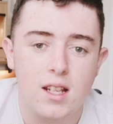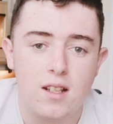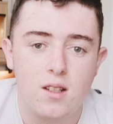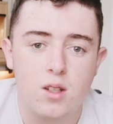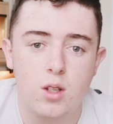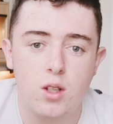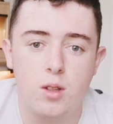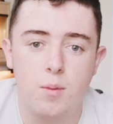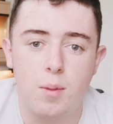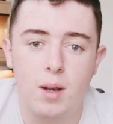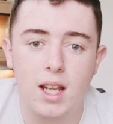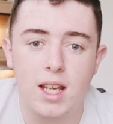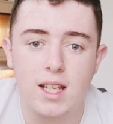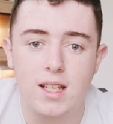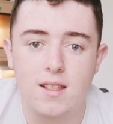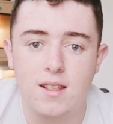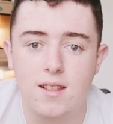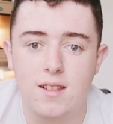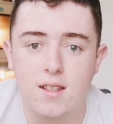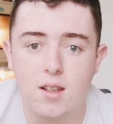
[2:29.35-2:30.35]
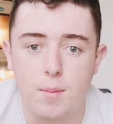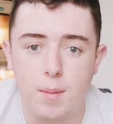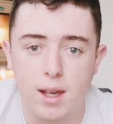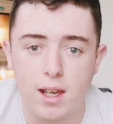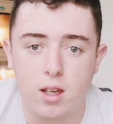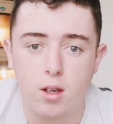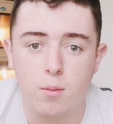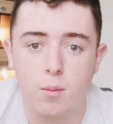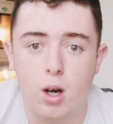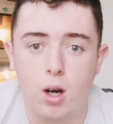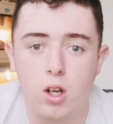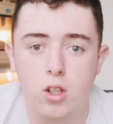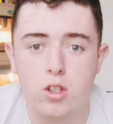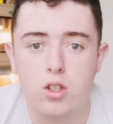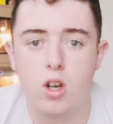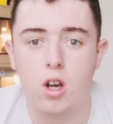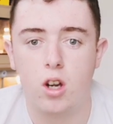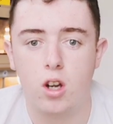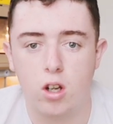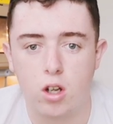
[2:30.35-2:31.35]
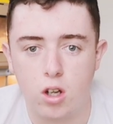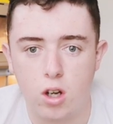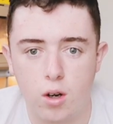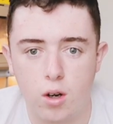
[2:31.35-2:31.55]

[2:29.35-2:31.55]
to the places to make them hotter and